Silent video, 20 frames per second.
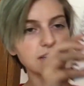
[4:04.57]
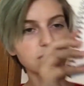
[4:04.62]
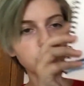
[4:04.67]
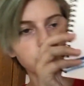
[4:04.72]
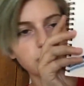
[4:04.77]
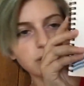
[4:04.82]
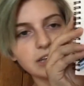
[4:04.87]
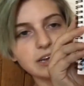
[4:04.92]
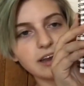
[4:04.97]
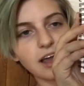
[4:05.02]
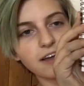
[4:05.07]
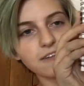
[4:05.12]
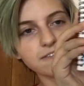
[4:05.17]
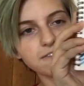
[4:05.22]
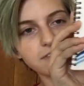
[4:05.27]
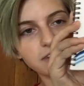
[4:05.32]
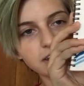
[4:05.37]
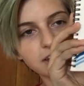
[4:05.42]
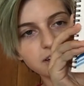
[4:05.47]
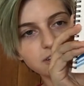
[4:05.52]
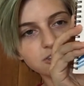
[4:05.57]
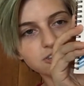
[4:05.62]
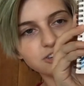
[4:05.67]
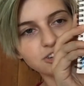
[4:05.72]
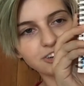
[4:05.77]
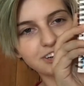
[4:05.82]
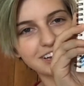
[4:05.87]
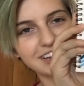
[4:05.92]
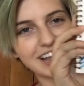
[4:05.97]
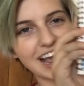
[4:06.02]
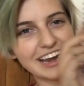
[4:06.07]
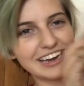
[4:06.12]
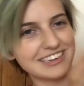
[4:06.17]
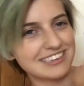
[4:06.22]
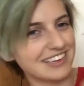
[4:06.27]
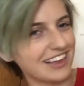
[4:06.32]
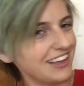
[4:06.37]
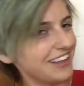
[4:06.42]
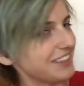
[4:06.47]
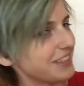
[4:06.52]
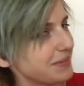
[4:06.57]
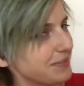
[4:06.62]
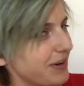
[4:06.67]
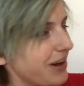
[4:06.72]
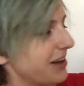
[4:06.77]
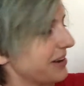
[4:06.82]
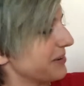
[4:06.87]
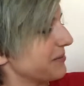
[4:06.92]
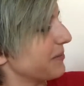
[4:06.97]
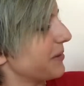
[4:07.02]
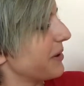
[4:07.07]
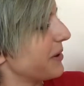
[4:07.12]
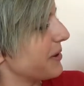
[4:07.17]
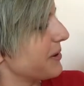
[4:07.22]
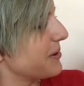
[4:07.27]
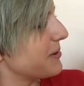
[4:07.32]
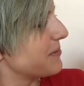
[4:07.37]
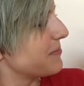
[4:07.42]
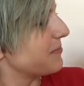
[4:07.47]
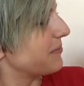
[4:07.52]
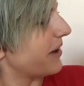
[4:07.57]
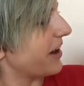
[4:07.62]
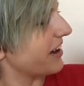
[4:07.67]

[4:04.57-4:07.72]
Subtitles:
really not finished. You can kind of tell at the bottom. But